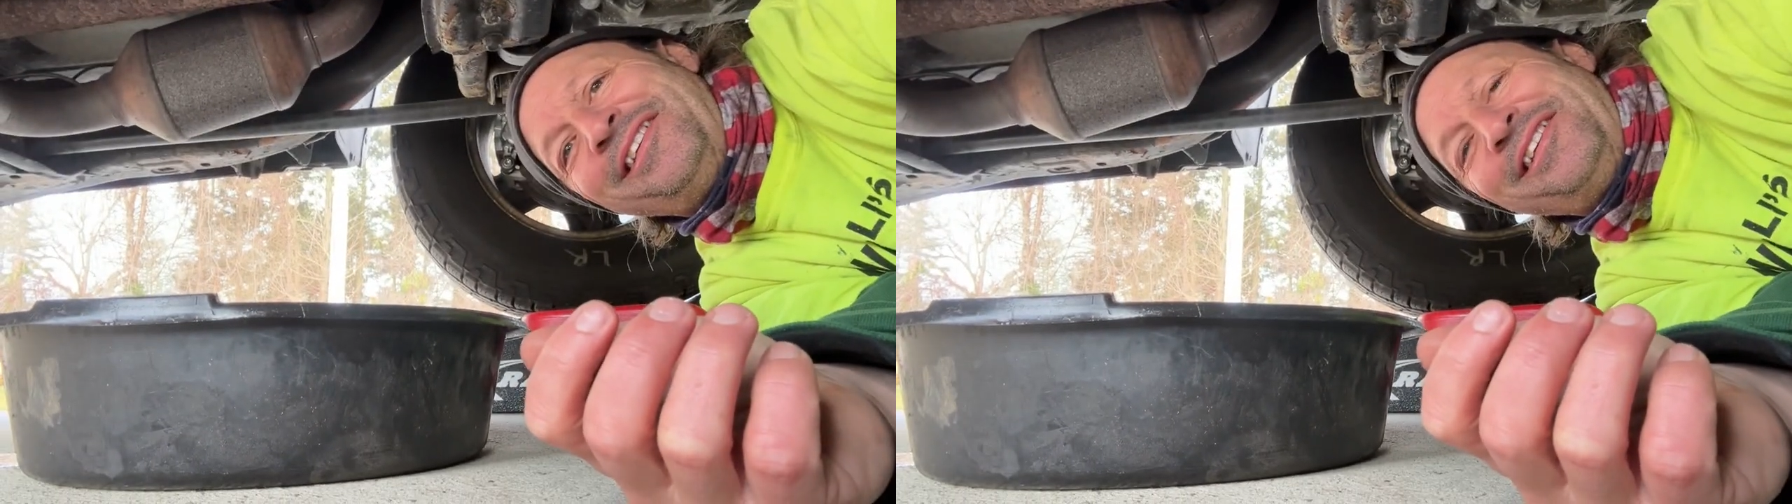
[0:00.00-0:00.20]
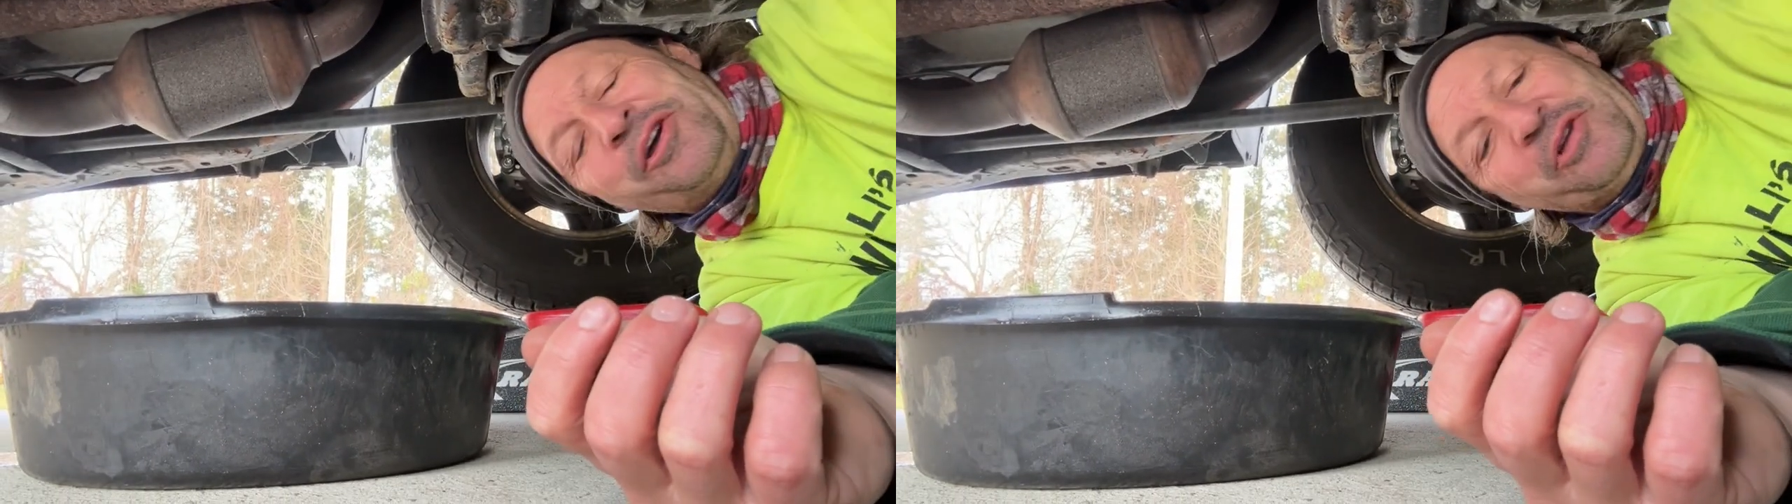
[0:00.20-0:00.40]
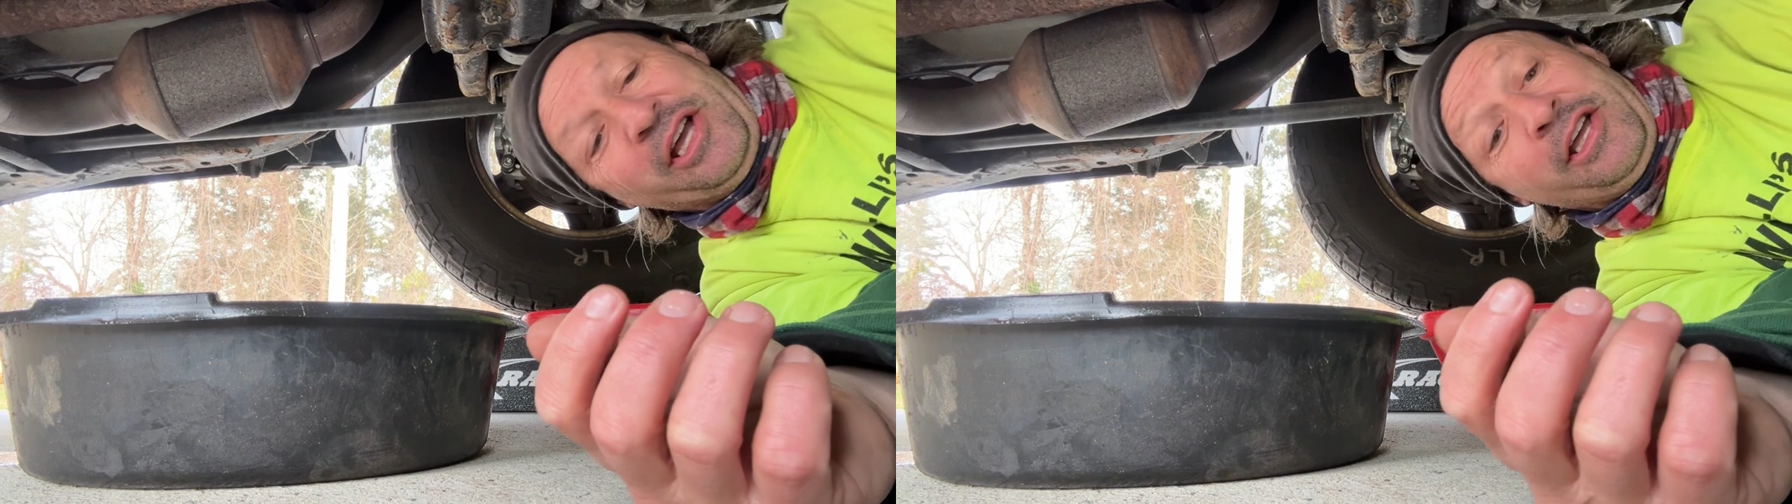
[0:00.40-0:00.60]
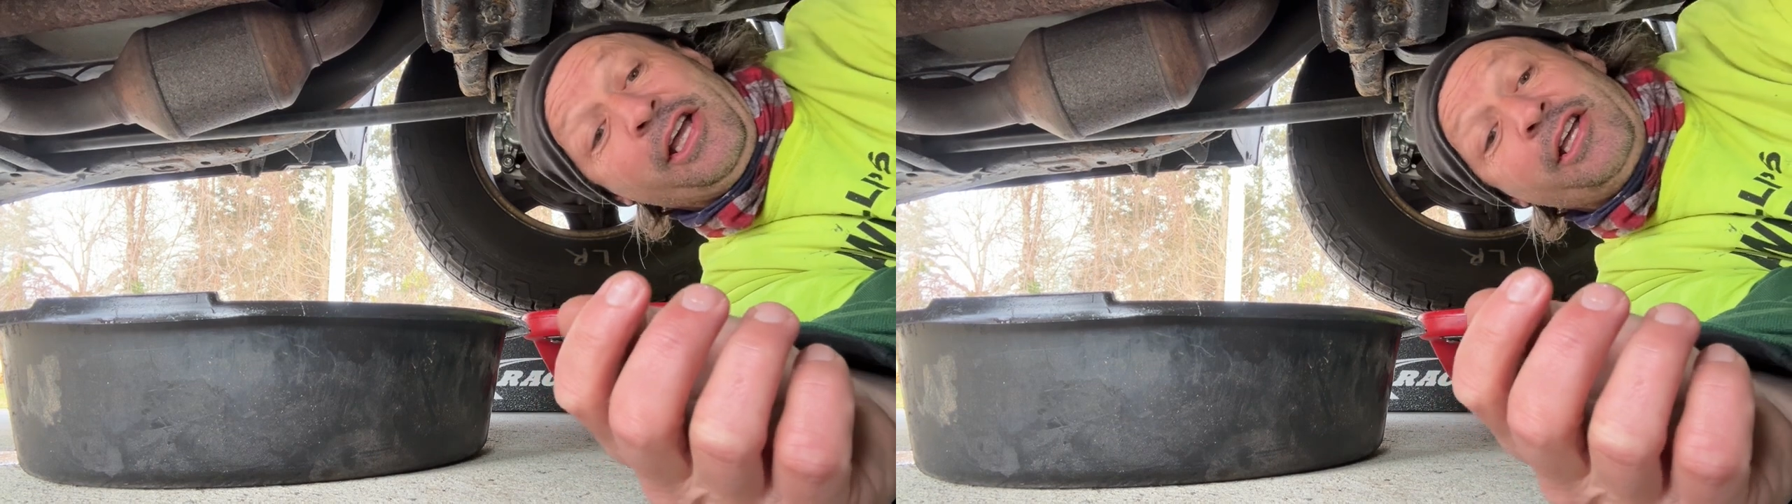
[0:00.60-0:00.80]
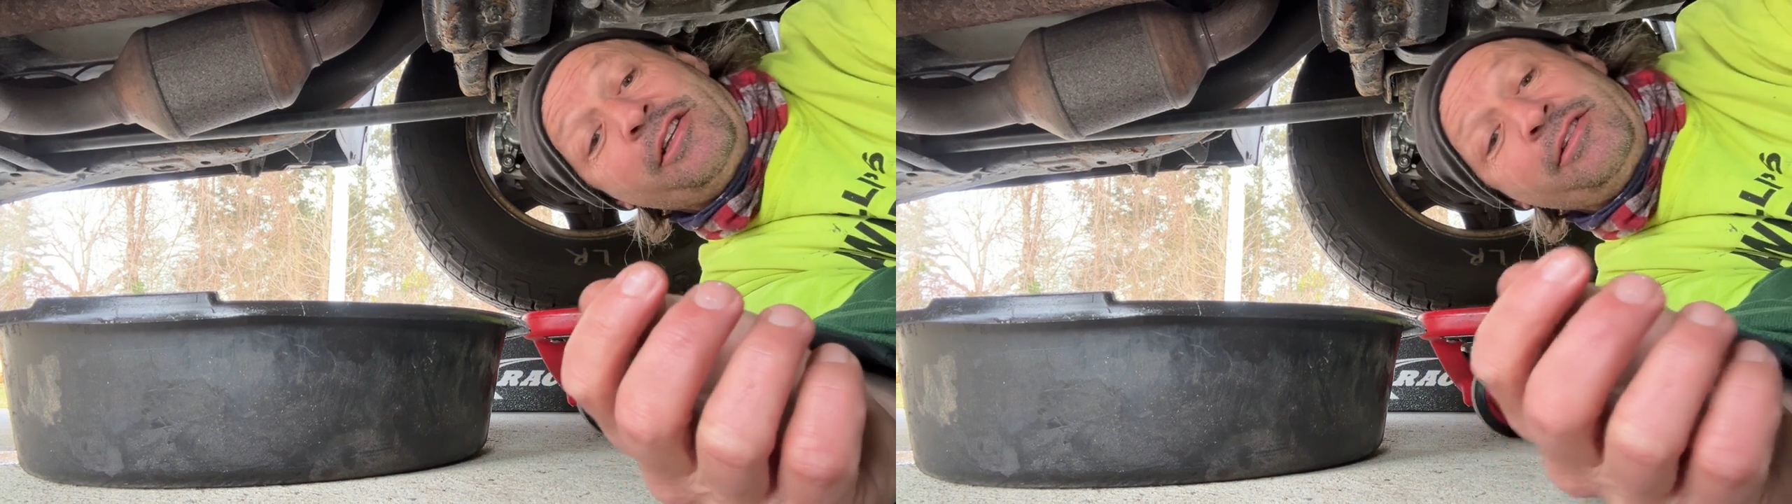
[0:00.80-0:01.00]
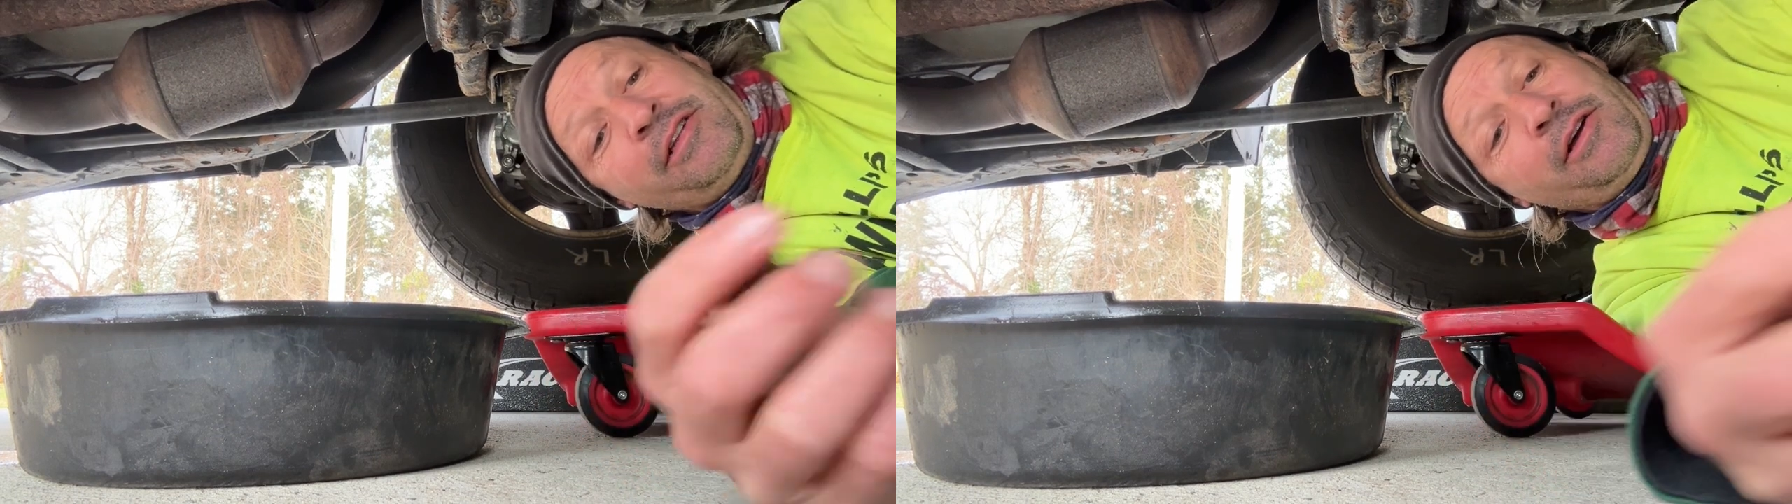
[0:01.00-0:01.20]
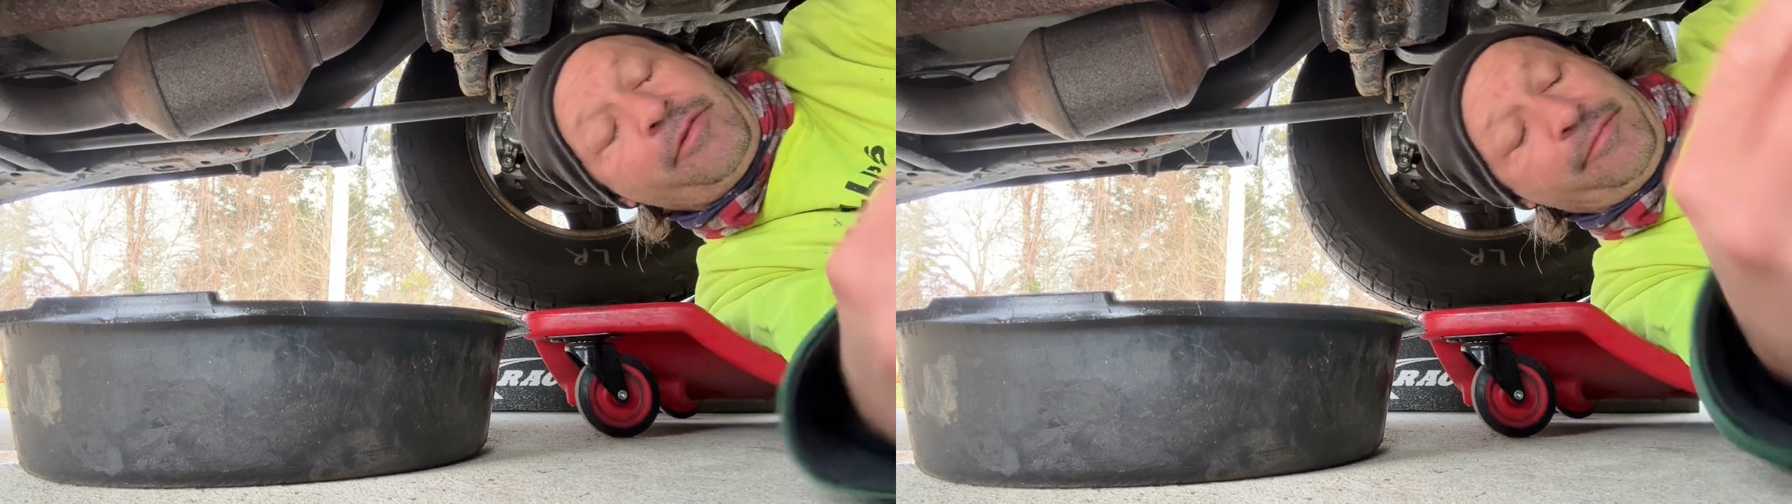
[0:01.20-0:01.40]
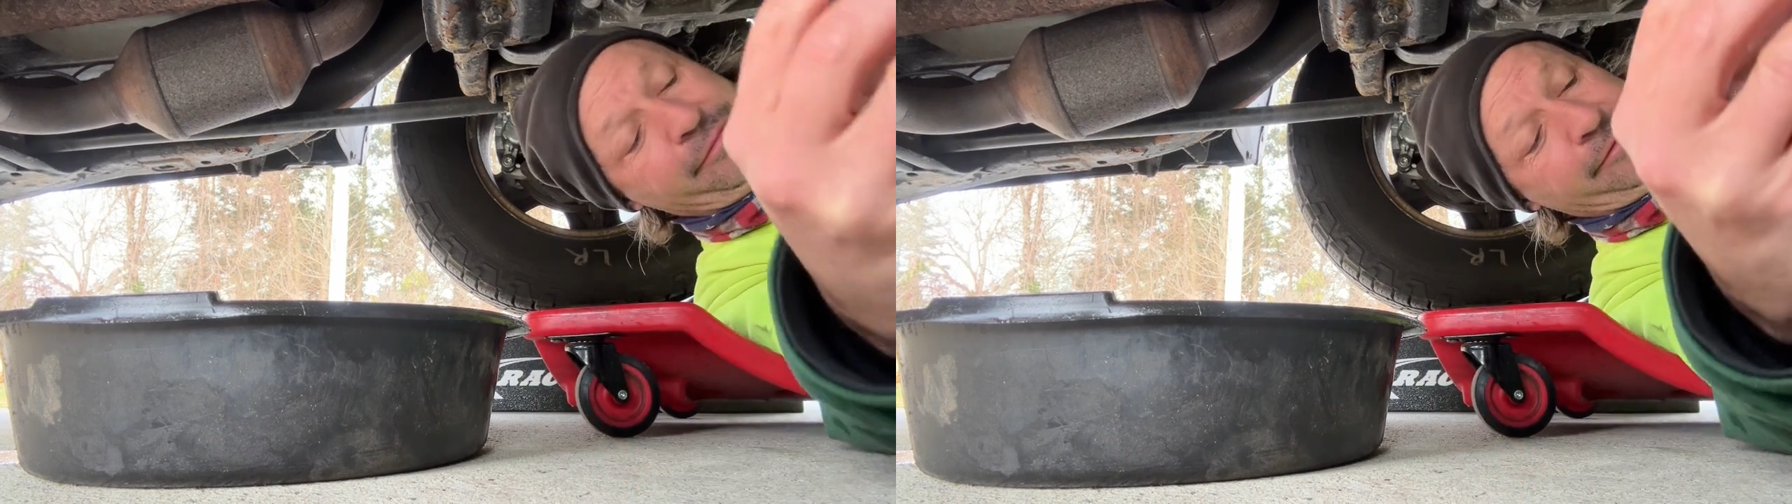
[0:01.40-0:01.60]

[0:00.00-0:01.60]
Okay, now